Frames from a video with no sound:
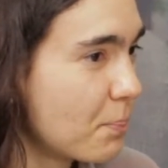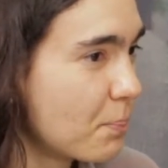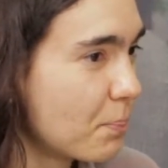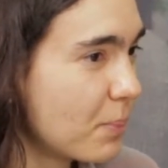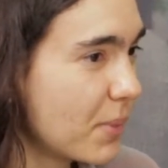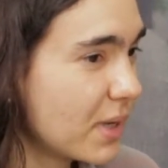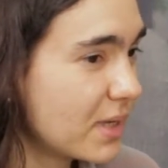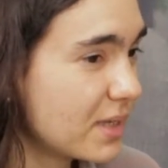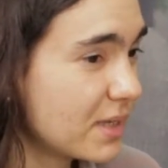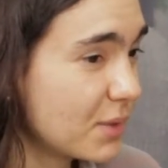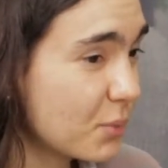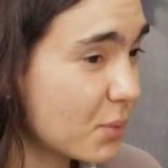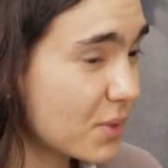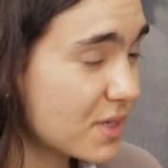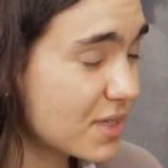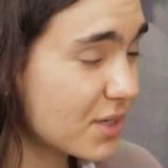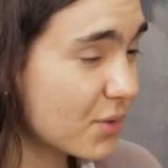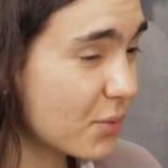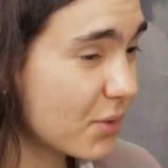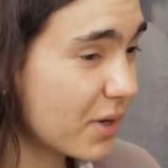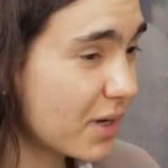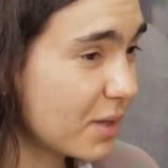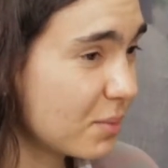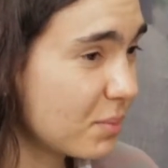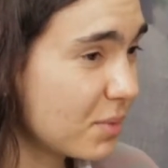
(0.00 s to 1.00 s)
But it was
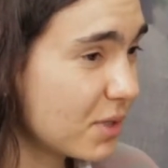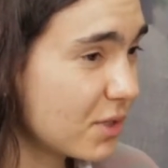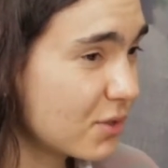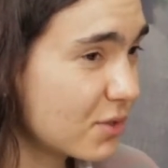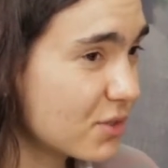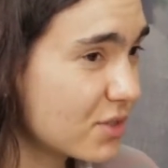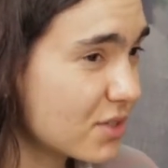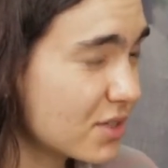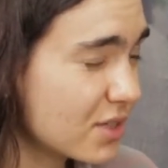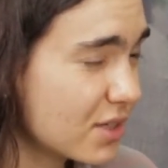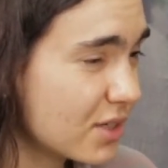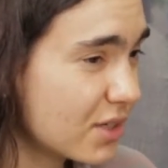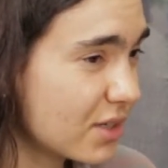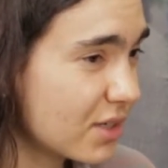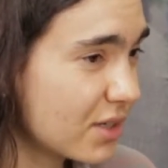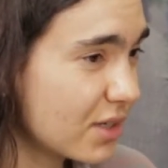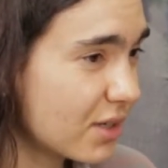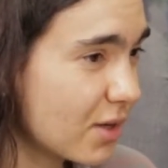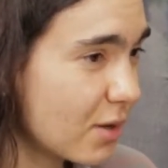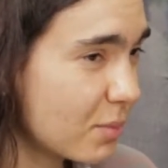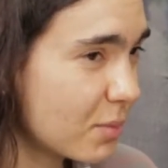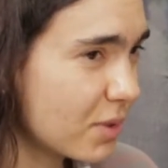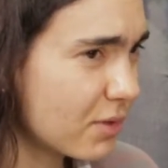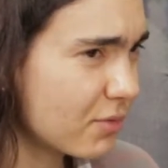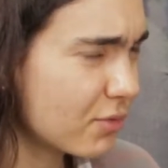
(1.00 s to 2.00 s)
great because
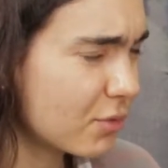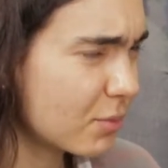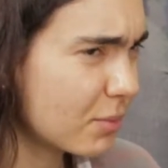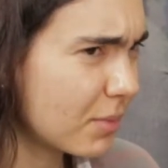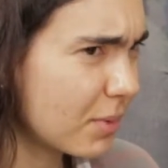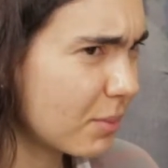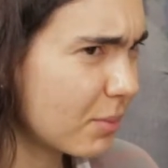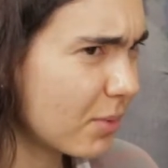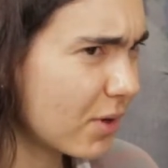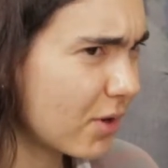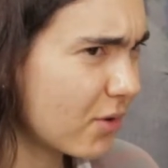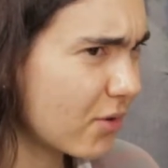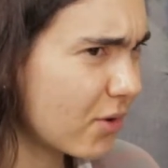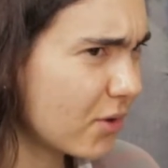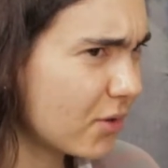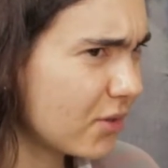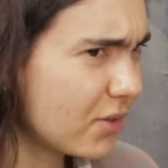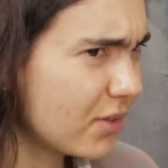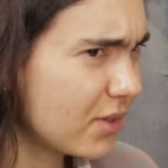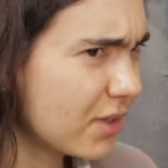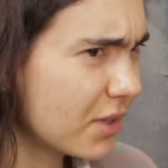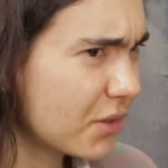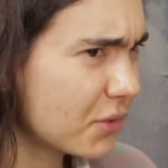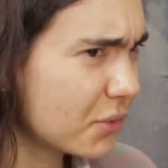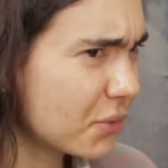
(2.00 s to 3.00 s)
coming from a background
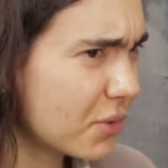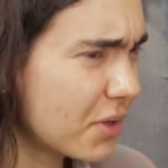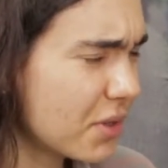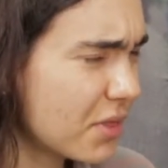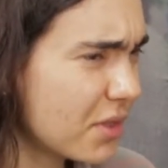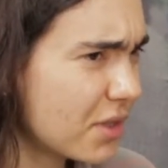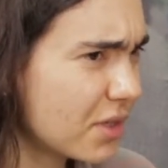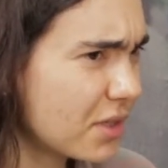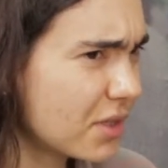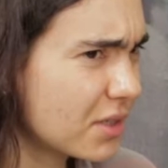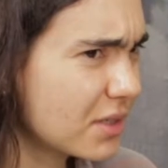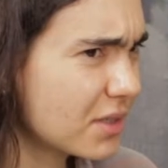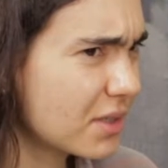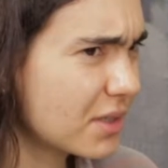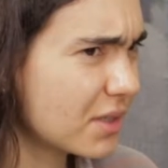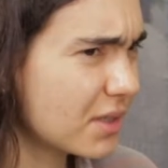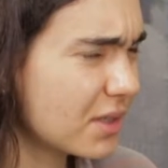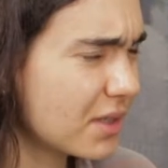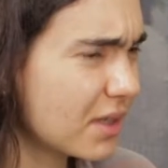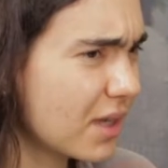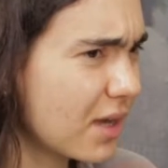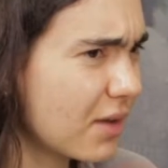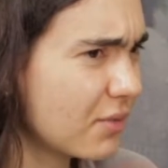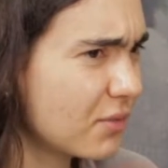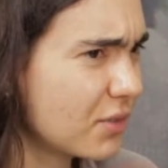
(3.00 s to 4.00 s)
theater, I think that
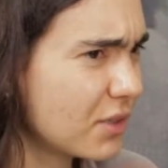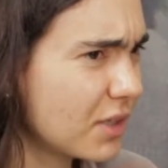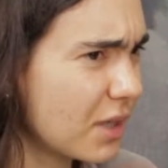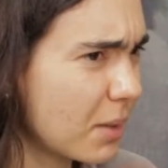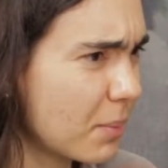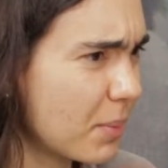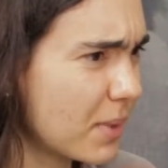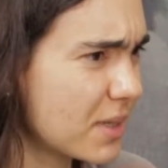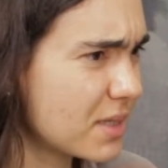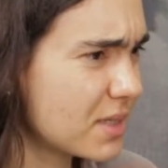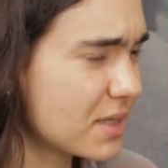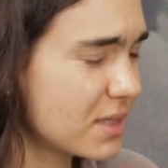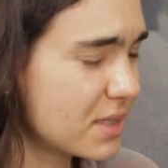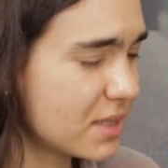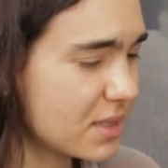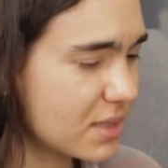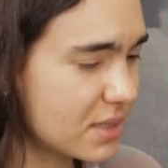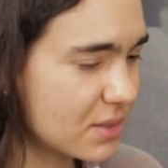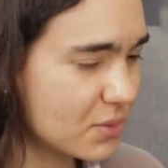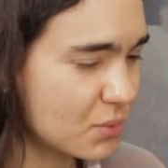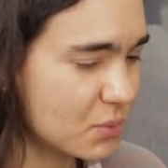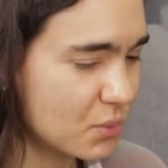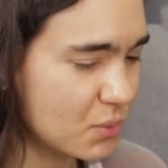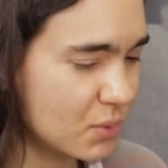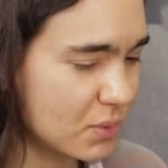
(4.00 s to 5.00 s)
they have the capacity
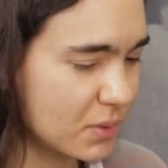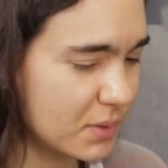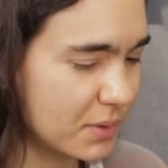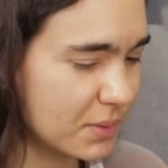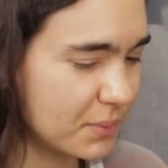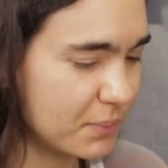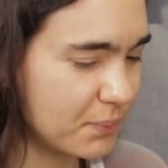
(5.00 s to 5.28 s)
to